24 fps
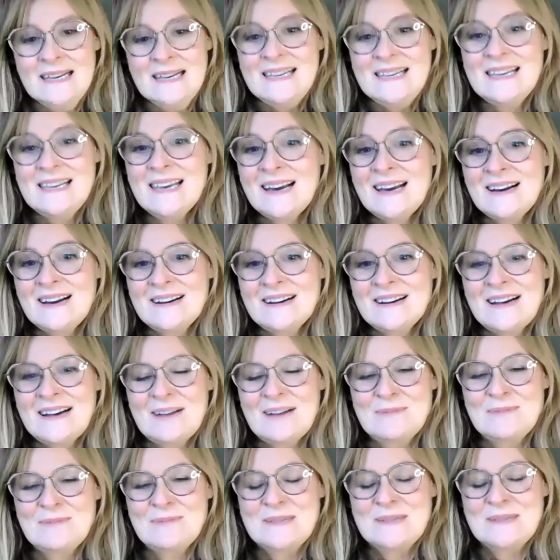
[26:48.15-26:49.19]
Yeah,
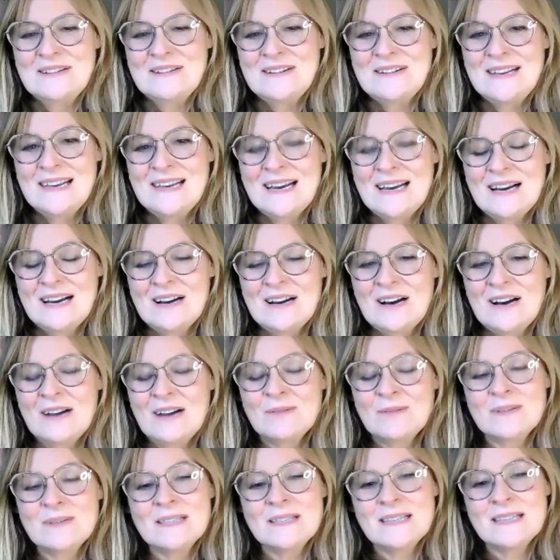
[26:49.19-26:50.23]
absolutely. Yeah,
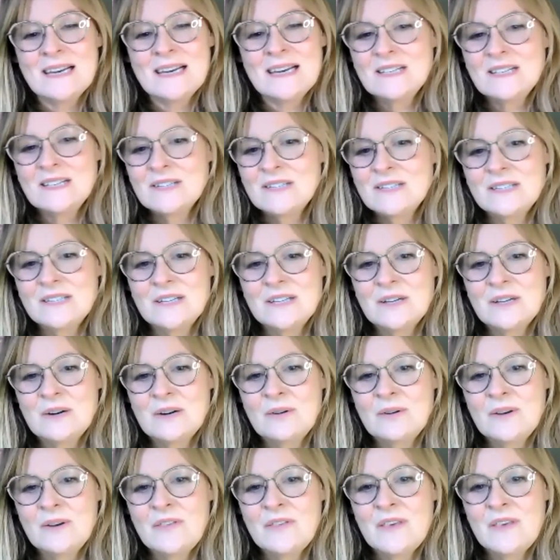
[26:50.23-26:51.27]
I would say just, you
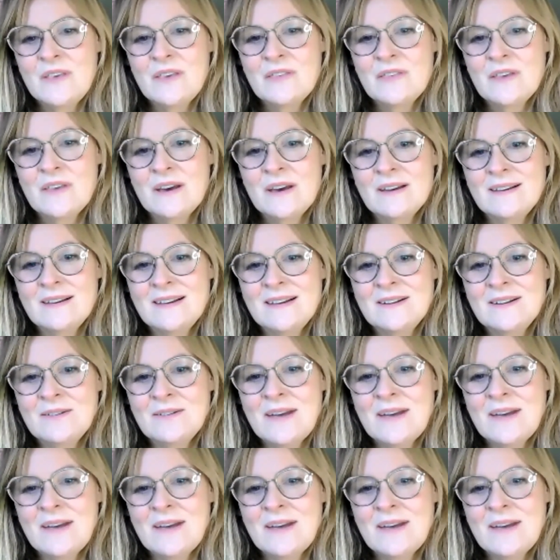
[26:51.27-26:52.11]
know, I think that, you know,